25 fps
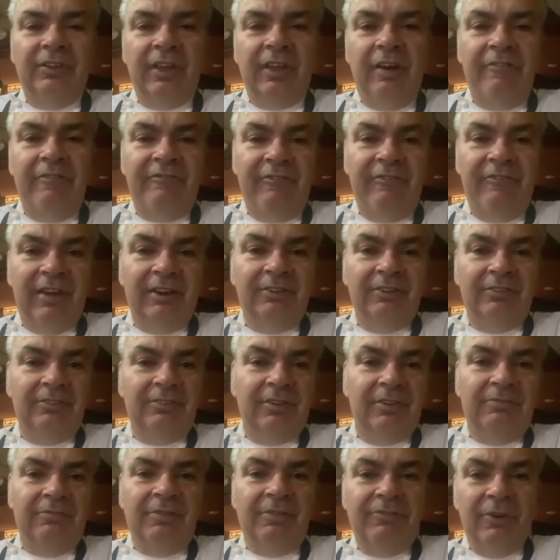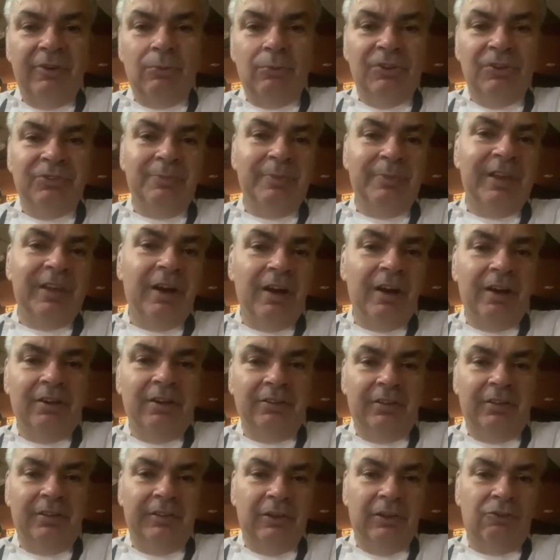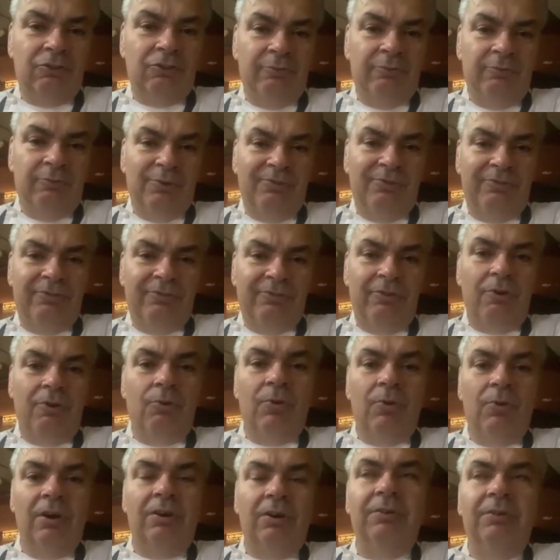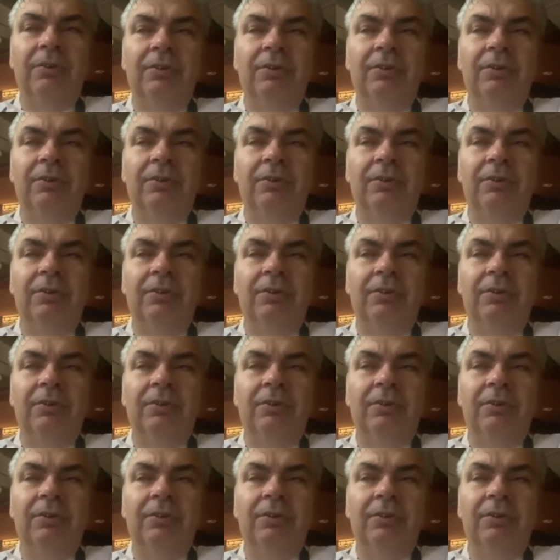I felt everything was behind and I could move forward.